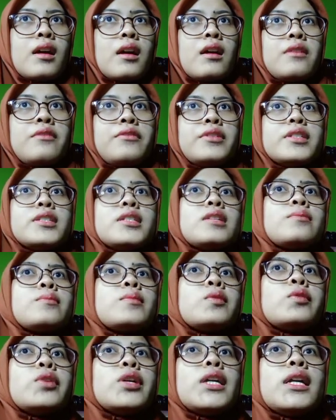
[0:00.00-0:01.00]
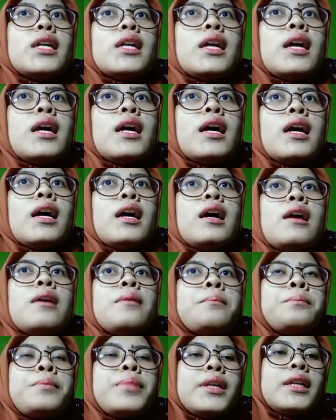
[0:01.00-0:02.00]
Furthermore,
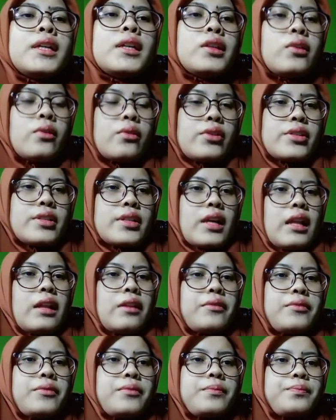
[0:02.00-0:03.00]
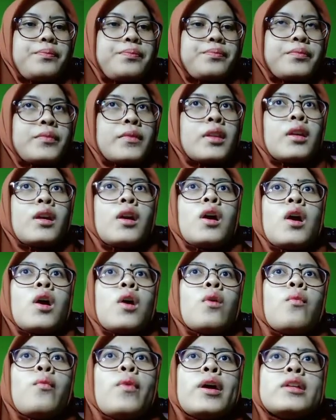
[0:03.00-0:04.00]
be yourself.
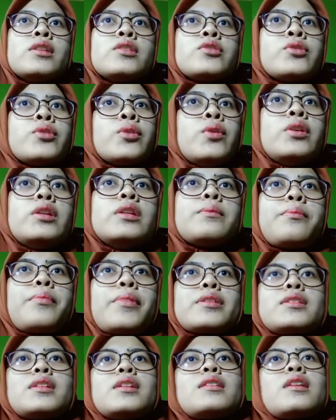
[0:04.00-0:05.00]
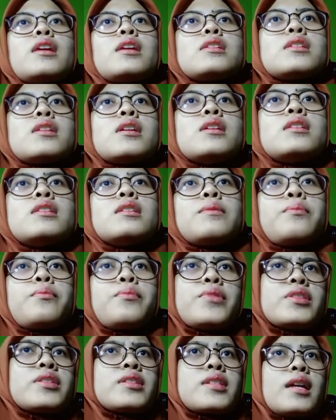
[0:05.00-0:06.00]
When doing the presentation, the
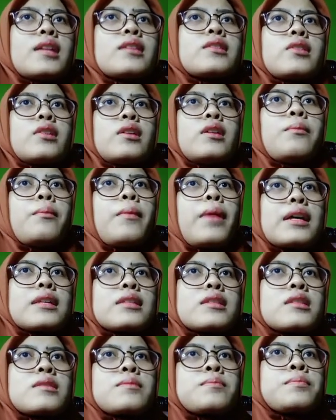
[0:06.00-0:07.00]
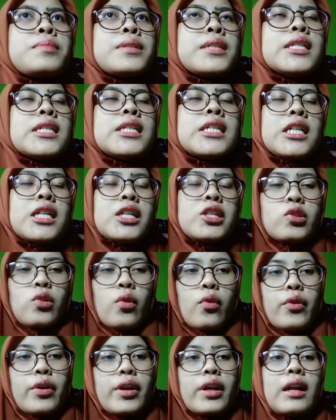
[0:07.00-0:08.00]
presenter must be his
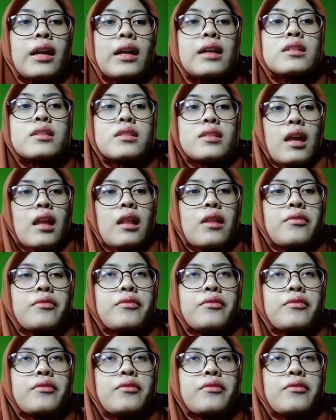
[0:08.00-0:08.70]
or herself.